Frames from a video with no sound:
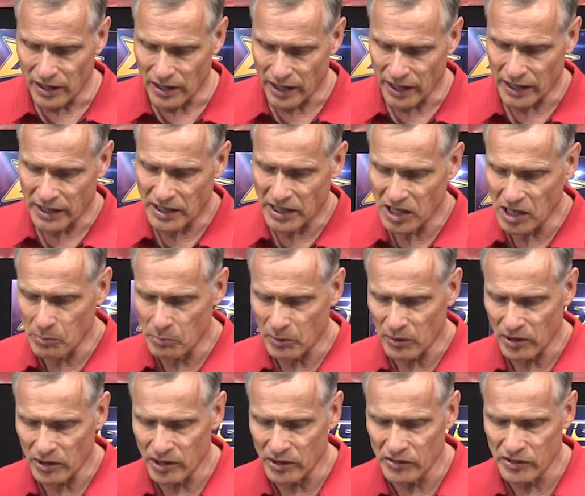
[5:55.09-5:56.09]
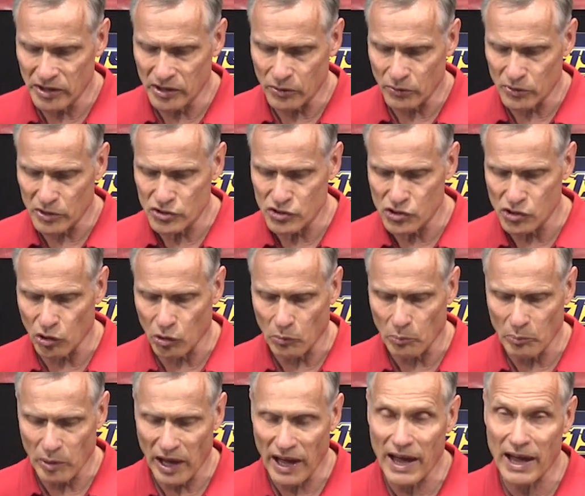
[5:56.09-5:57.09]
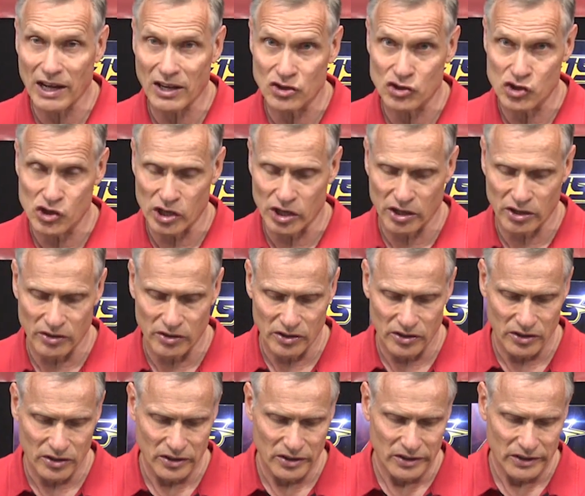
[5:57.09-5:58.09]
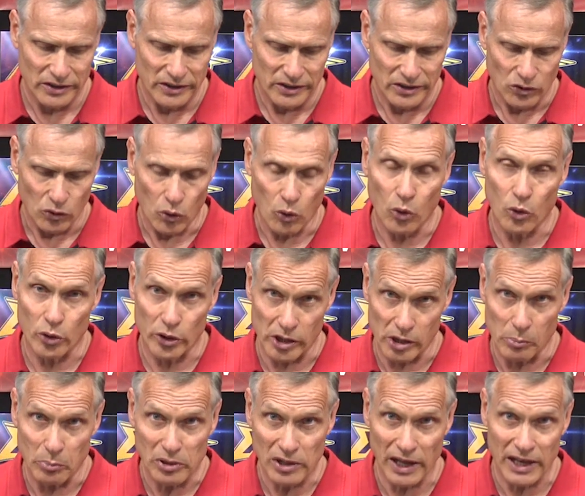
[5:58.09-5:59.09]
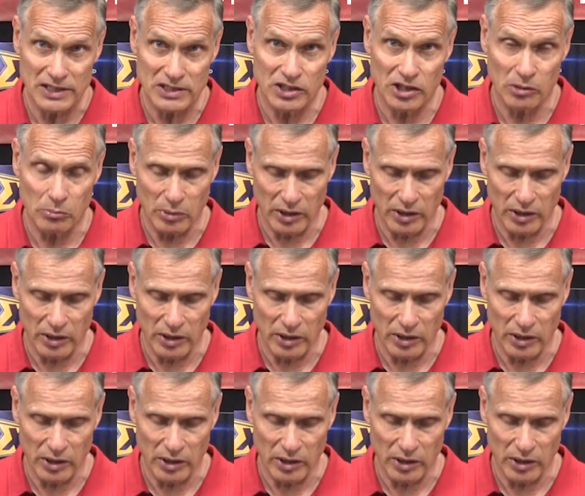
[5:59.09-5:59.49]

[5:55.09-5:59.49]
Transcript: I keep in the original packaging or in a plastic